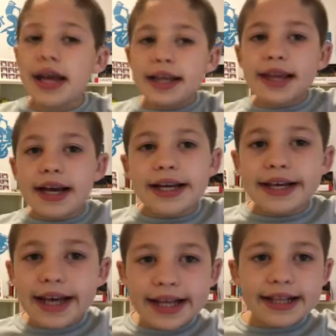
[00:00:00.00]
And they
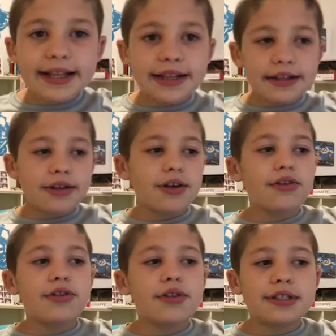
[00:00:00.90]
get
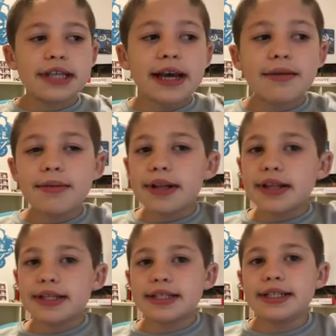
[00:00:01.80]
the second win of
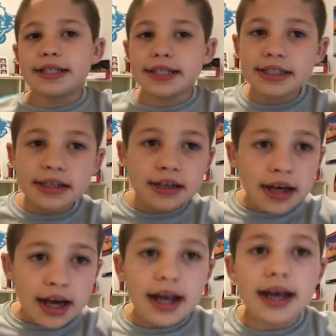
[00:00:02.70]
the season.
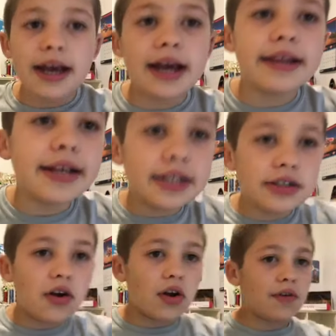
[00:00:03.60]
And they
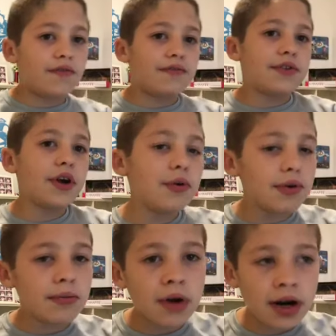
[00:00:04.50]
start off
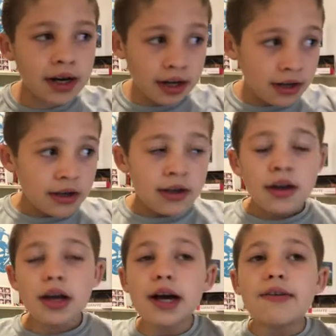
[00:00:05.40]
2-1,
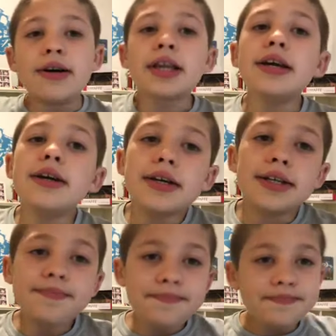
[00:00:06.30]
going good.